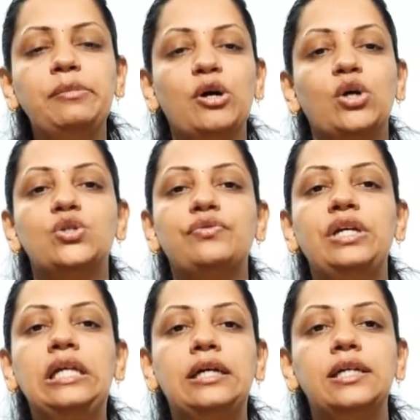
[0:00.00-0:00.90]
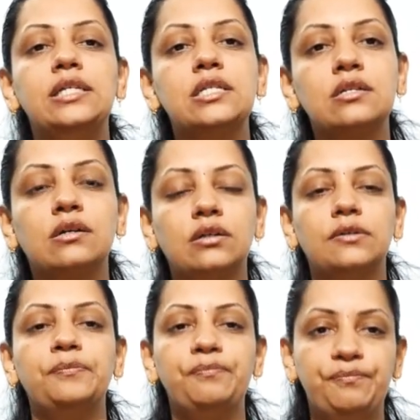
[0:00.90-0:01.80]
because of the increased
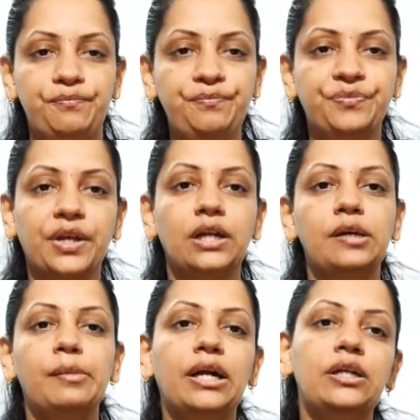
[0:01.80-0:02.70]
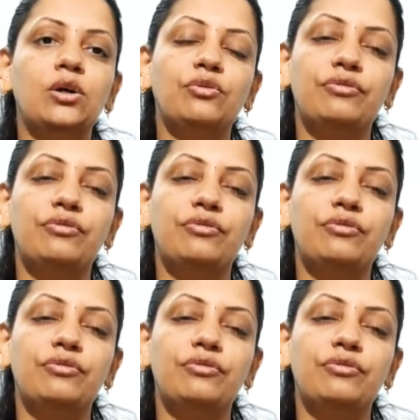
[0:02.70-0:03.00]
demand of